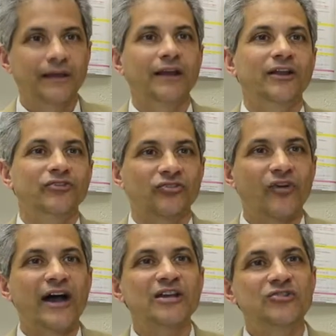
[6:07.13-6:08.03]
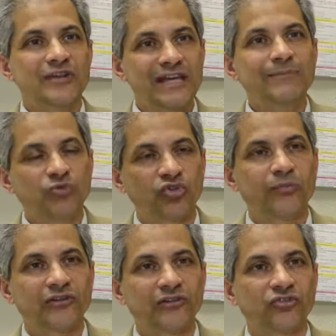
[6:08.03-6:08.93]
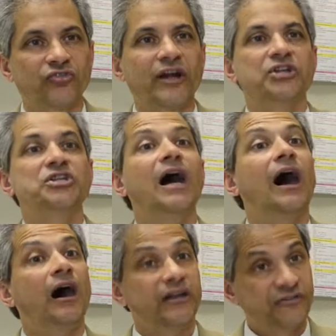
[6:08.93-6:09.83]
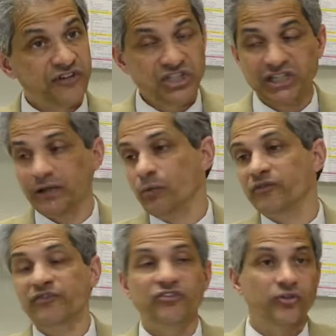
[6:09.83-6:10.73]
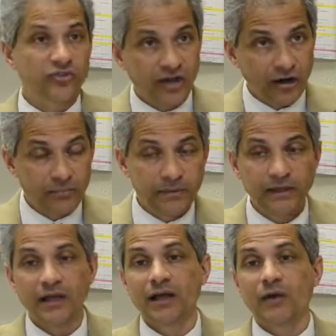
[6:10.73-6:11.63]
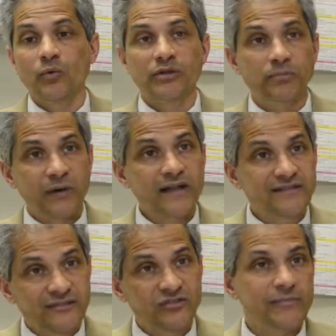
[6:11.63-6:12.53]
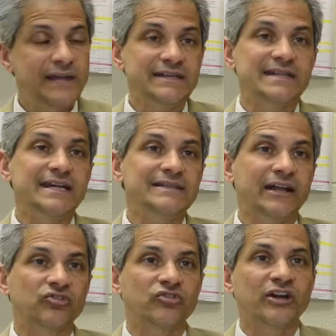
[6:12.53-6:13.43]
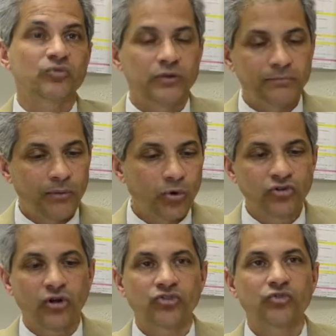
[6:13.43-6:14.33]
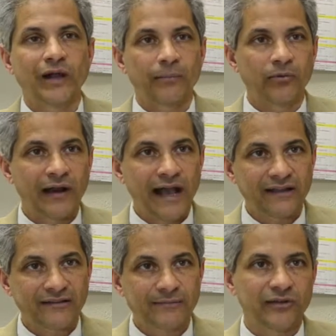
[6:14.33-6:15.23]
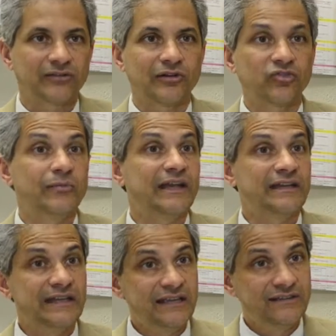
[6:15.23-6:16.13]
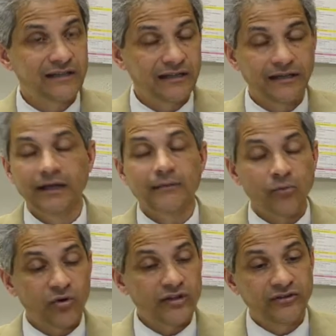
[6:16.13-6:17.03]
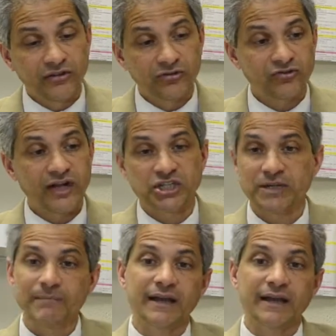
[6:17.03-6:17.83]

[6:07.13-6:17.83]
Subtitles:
It's trying to keep those muscles stretched artificially with physiotherapy, with braces to maintain that stretch, with Botox to help relax the muscle, to make it more easy to stretch,